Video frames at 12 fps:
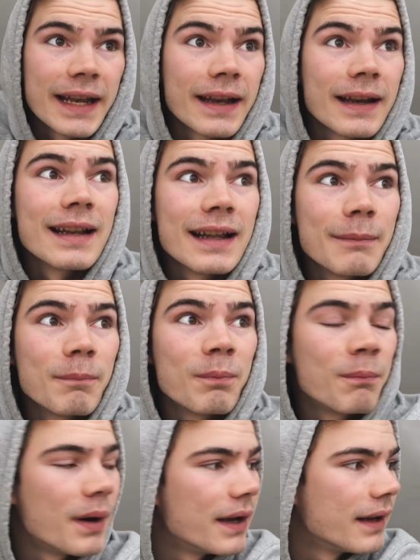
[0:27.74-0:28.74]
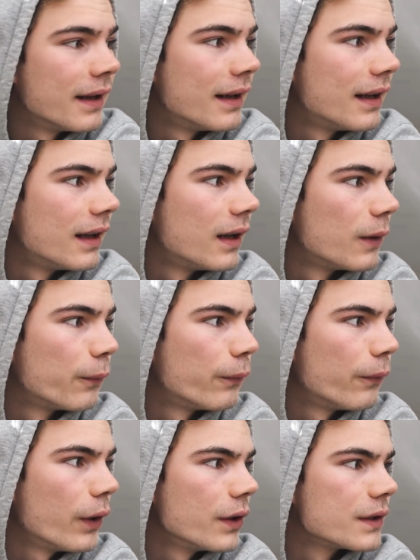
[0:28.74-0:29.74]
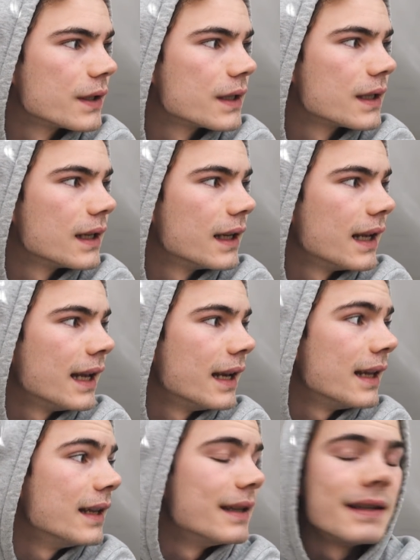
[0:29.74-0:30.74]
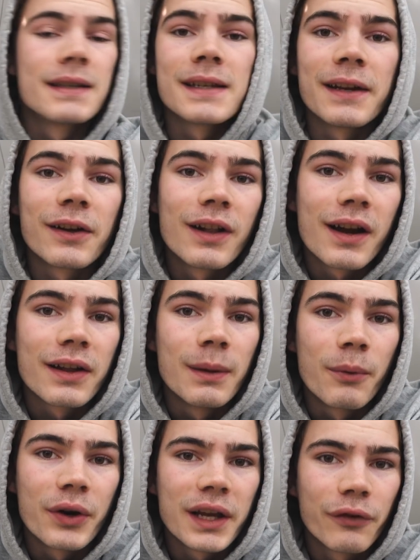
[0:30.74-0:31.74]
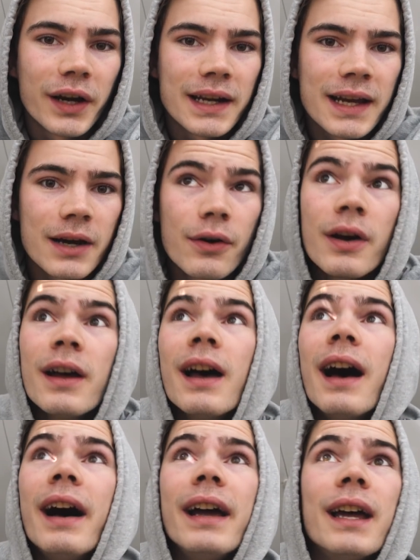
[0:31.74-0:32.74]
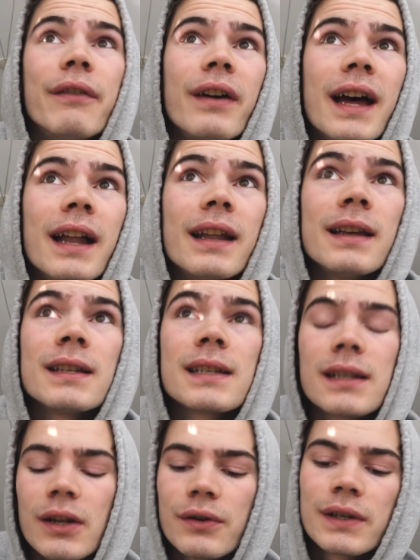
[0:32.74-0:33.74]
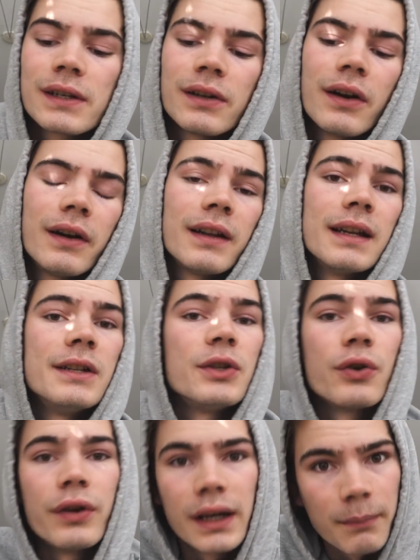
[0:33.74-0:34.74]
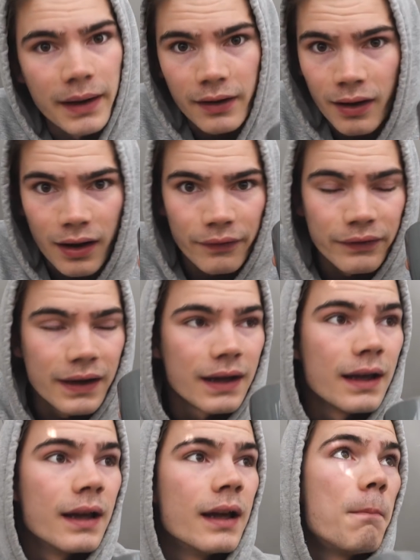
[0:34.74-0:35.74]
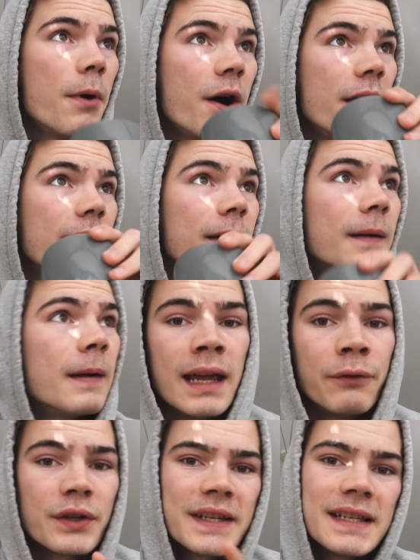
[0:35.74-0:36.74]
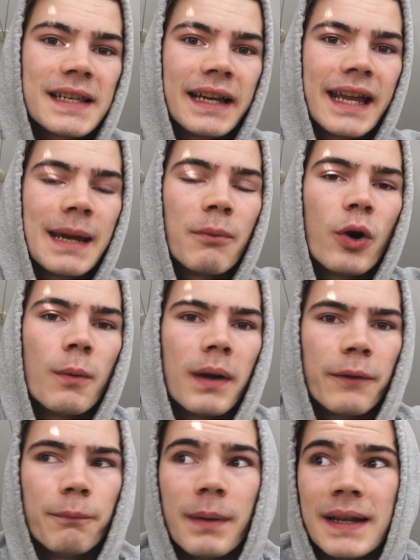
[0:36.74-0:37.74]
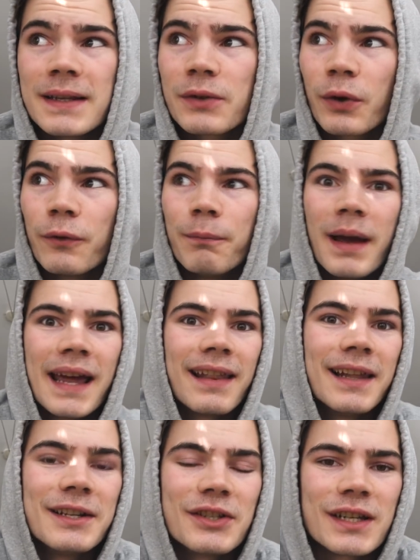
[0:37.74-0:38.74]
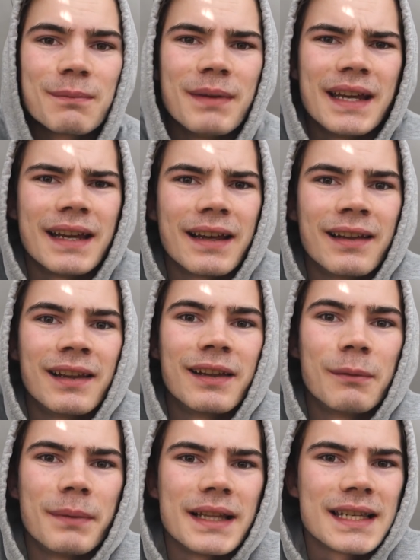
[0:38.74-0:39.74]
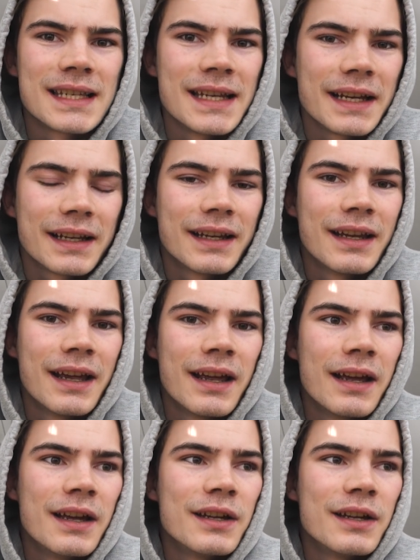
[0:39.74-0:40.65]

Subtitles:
again. But first, it is 10 o'clock in the morning right now. I have had a slow start enjoying my coffee. But ever since I came home, I've been sort of battling just being a little bit sick.